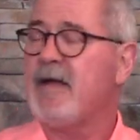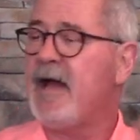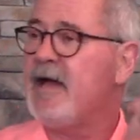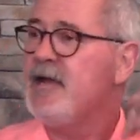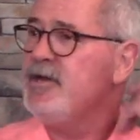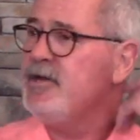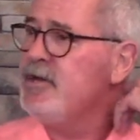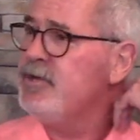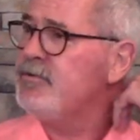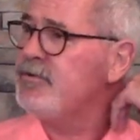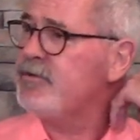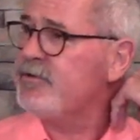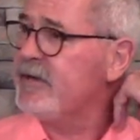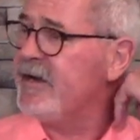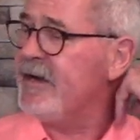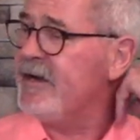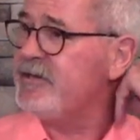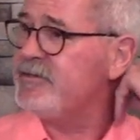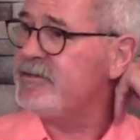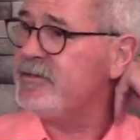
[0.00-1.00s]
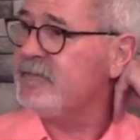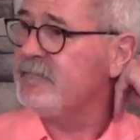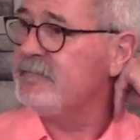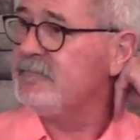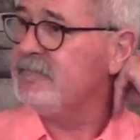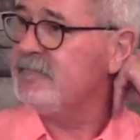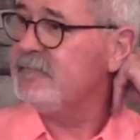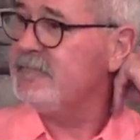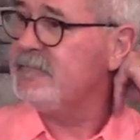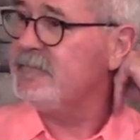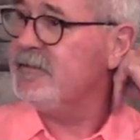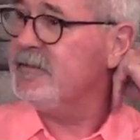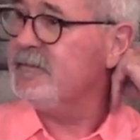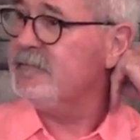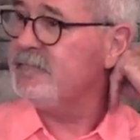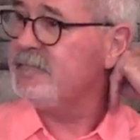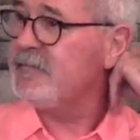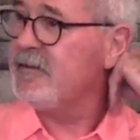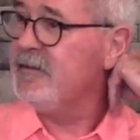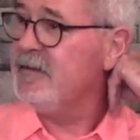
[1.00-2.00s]
A new creation.
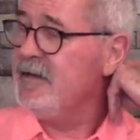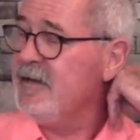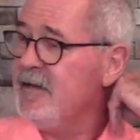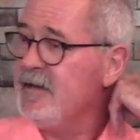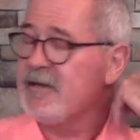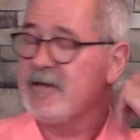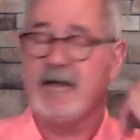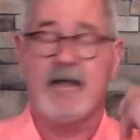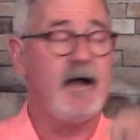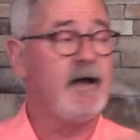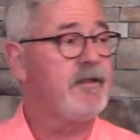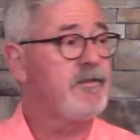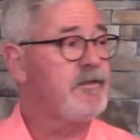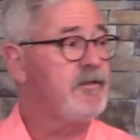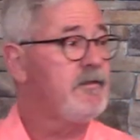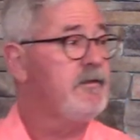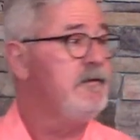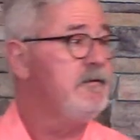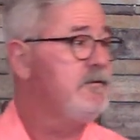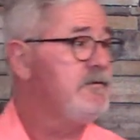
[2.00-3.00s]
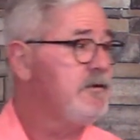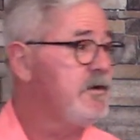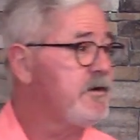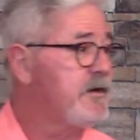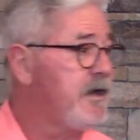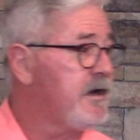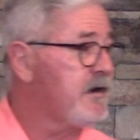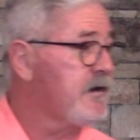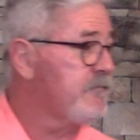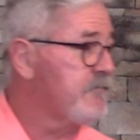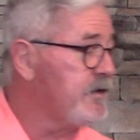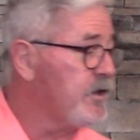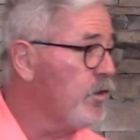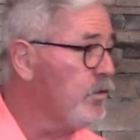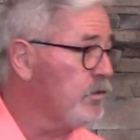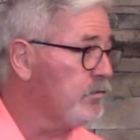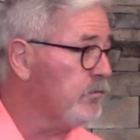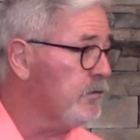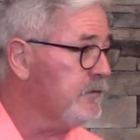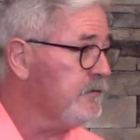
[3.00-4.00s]
Well, God took care of the
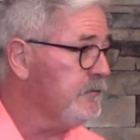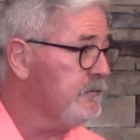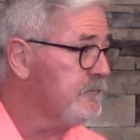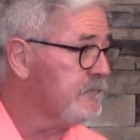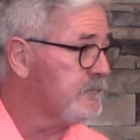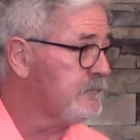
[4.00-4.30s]
old one,